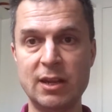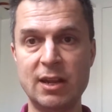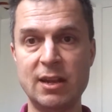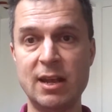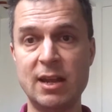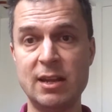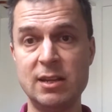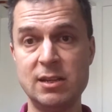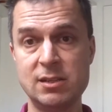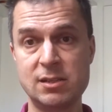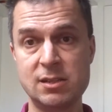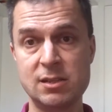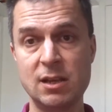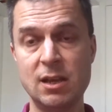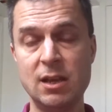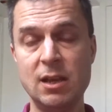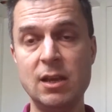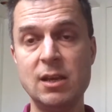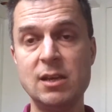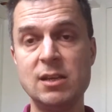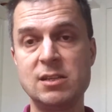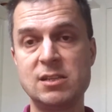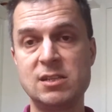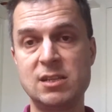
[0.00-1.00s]
and that is
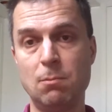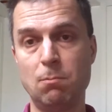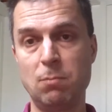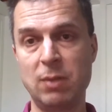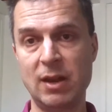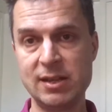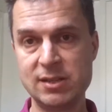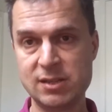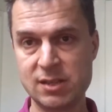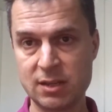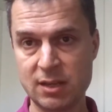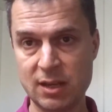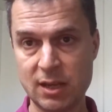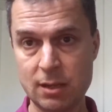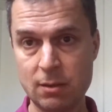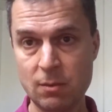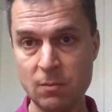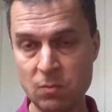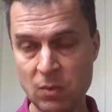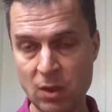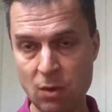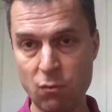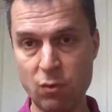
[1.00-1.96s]
simplicity,